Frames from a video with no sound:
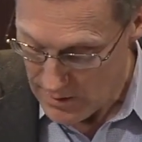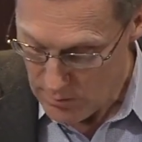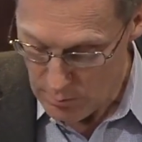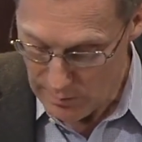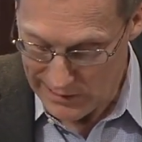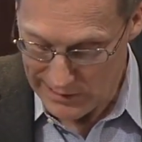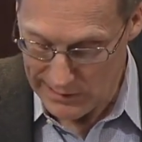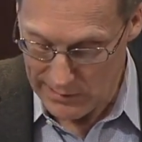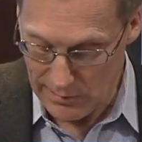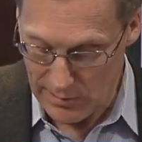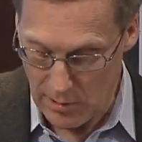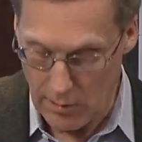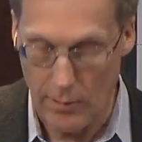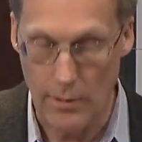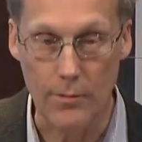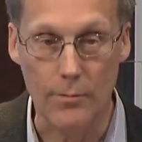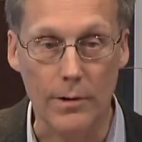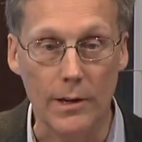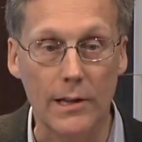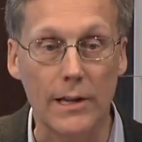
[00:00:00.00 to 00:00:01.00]
we still
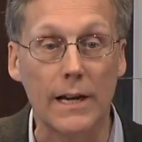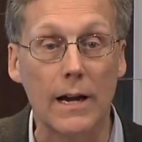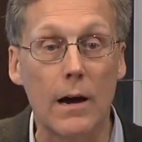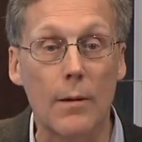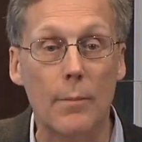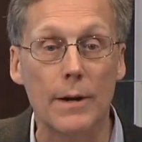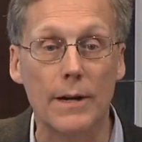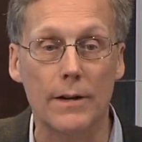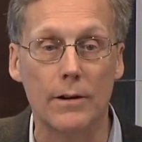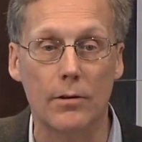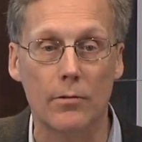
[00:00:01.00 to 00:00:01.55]
aren't really coming to